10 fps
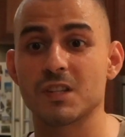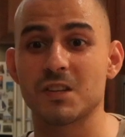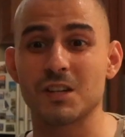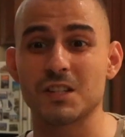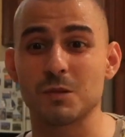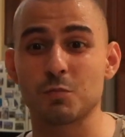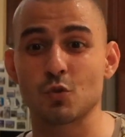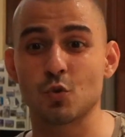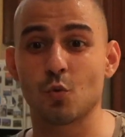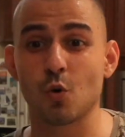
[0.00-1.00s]
these
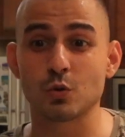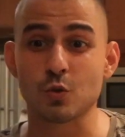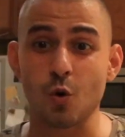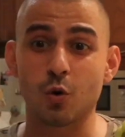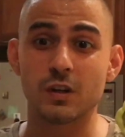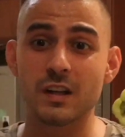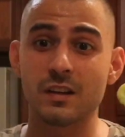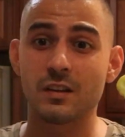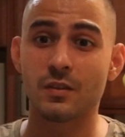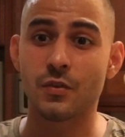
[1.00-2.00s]
recipes you want
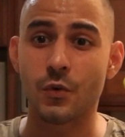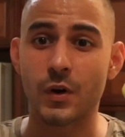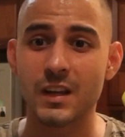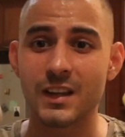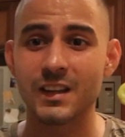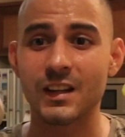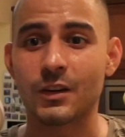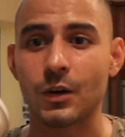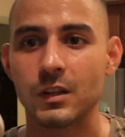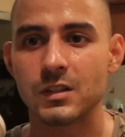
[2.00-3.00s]
only 3
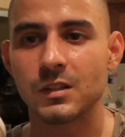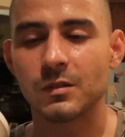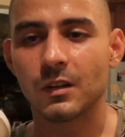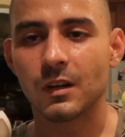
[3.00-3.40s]
ingredients: